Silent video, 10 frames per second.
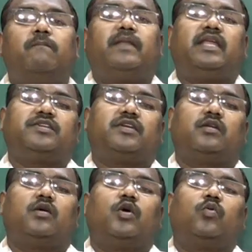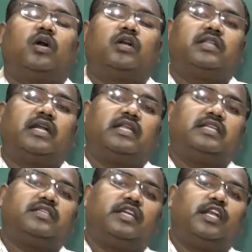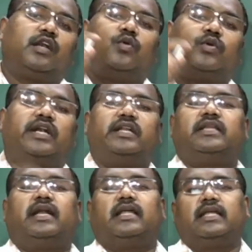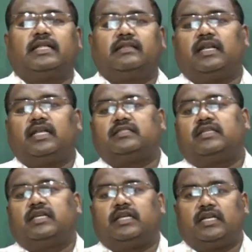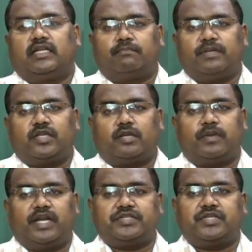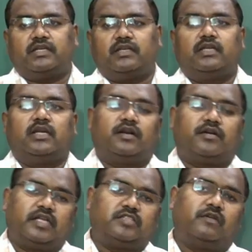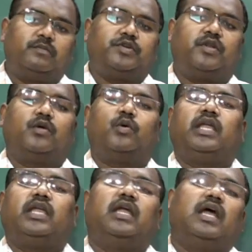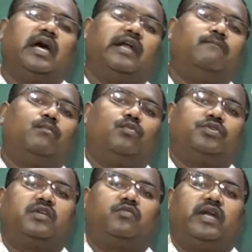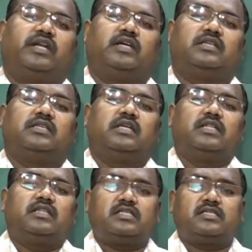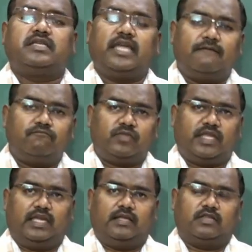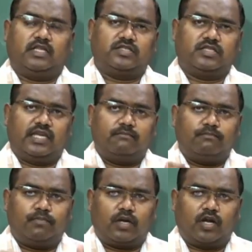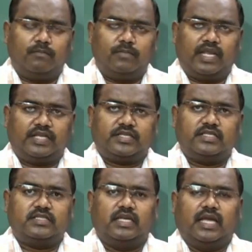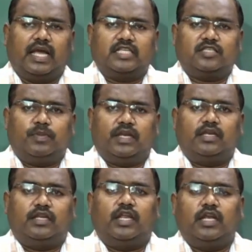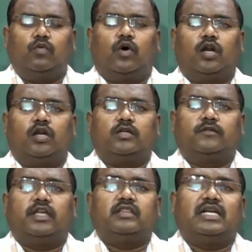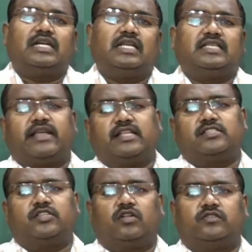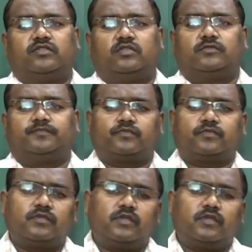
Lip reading: combination, what that is included in that, that is interpicture prediction, transformation coding and motion vectors. The same thing, the same combinations has been involved in the designs also.